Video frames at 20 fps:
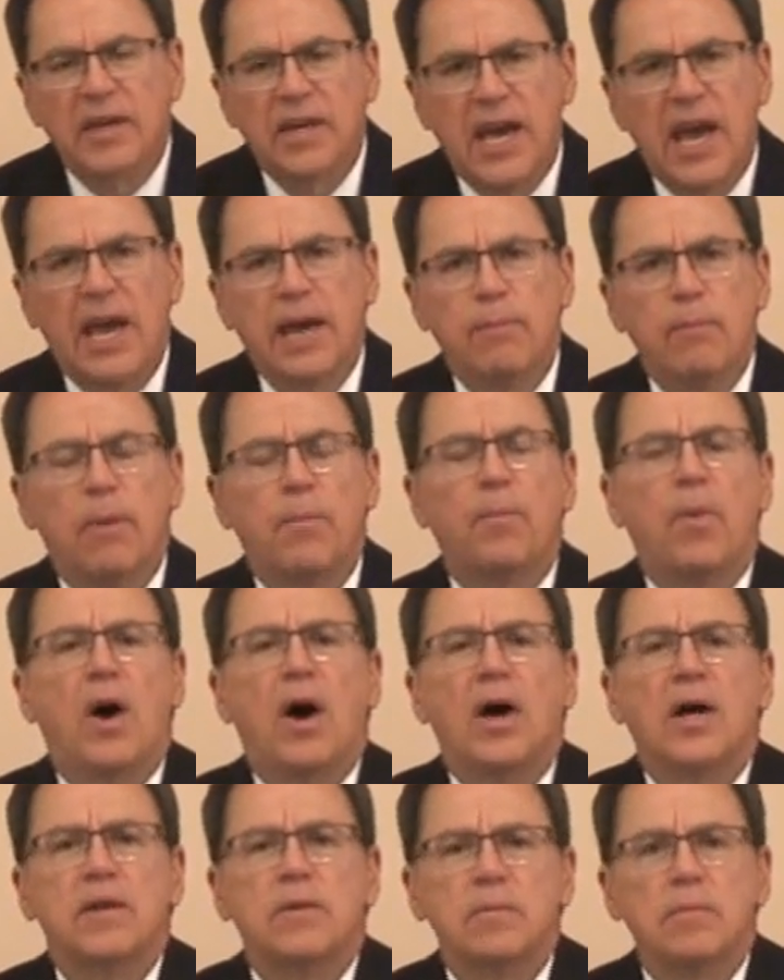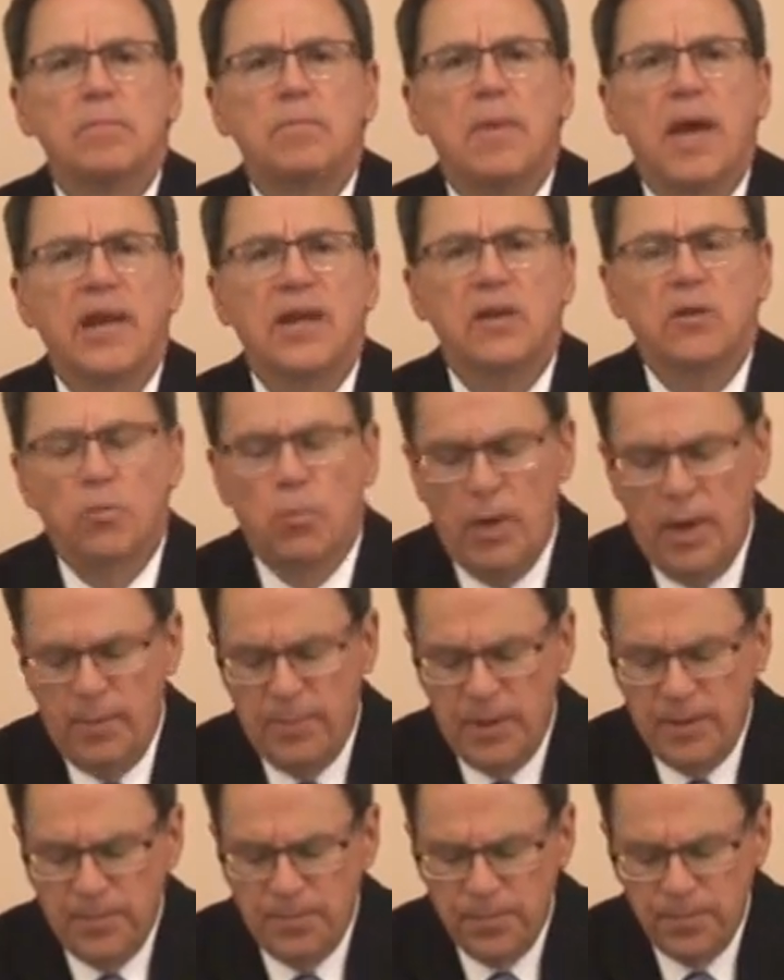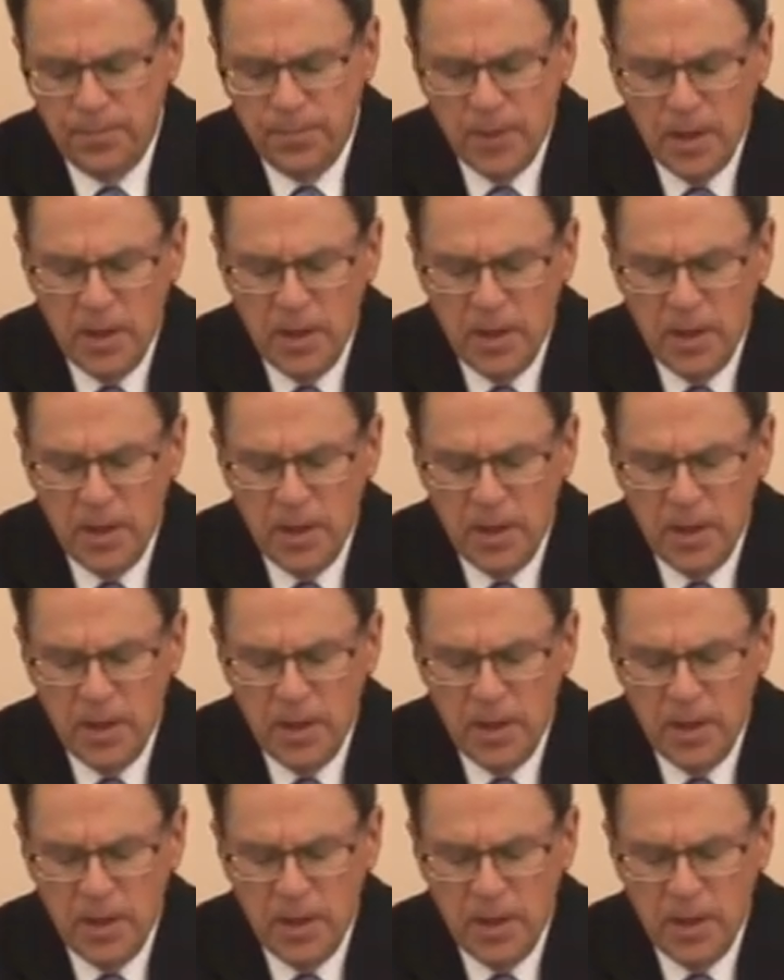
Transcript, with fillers: came upon men and women